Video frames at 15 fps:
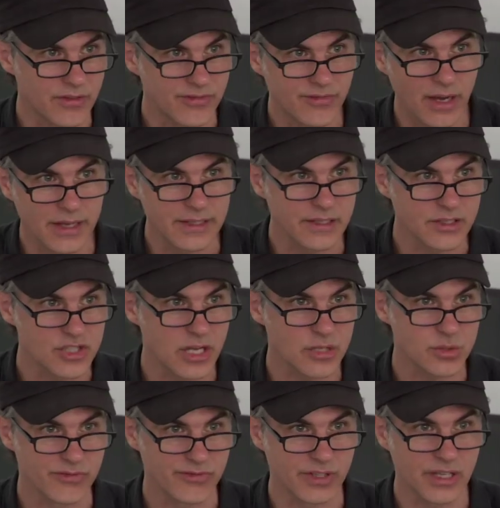they're fighting
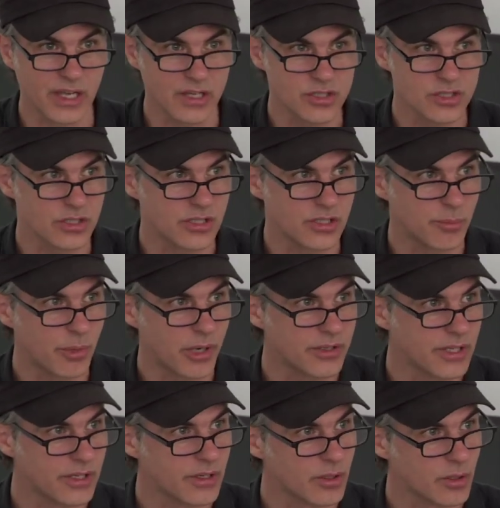gentrification in a
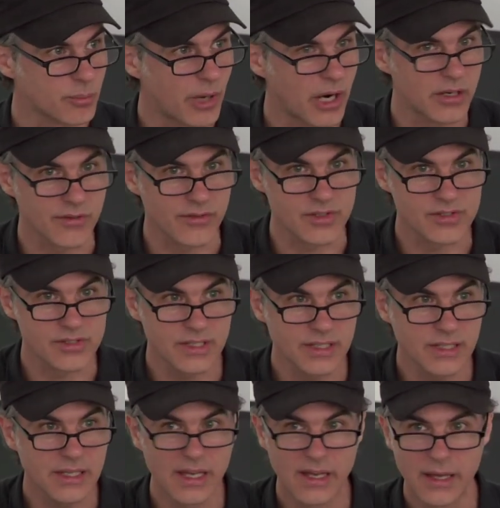particular part of the
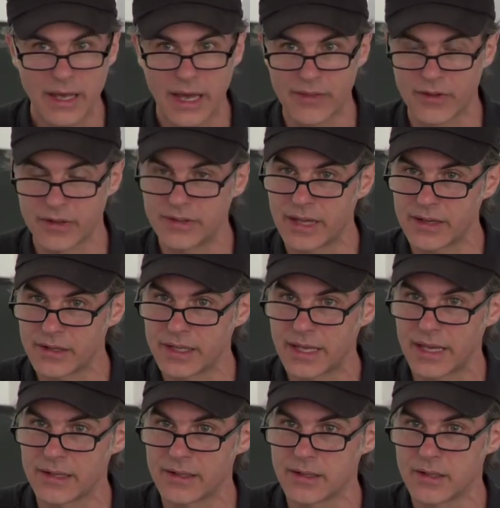city. And they
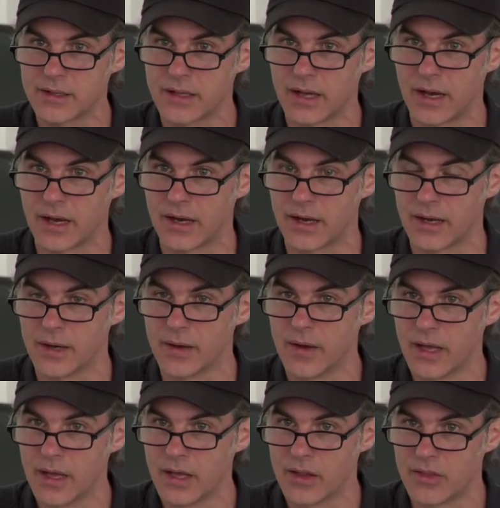dedicate
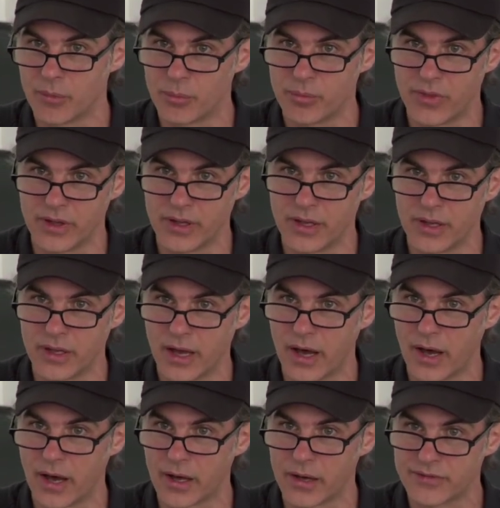
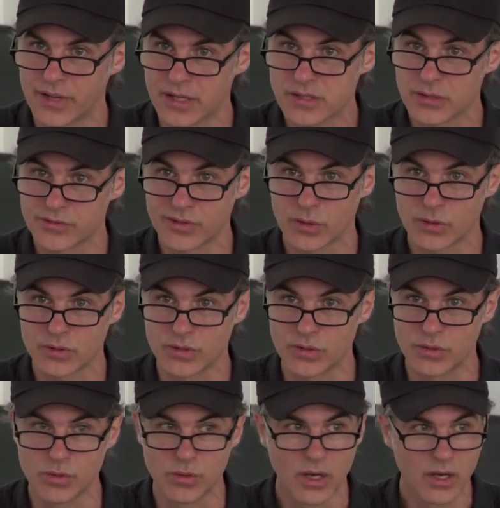the festival
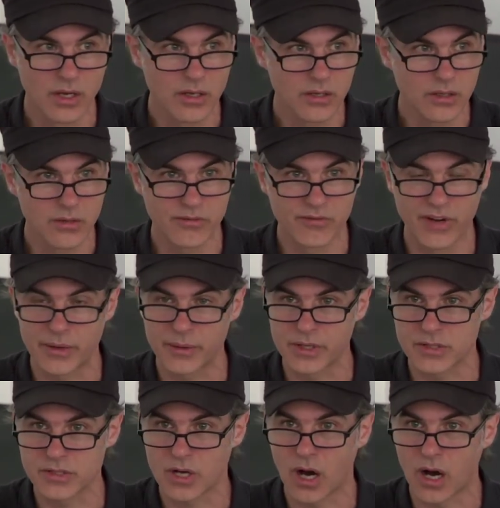to
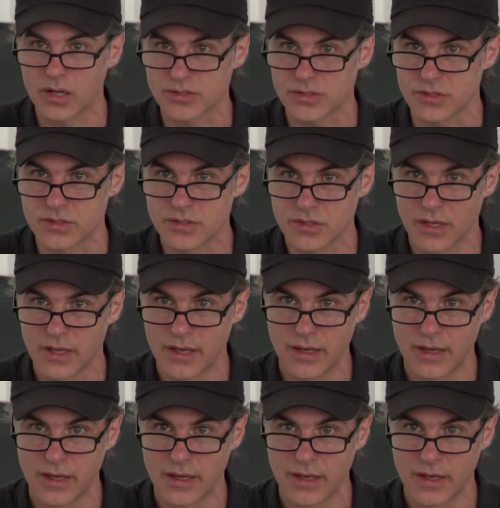various causes.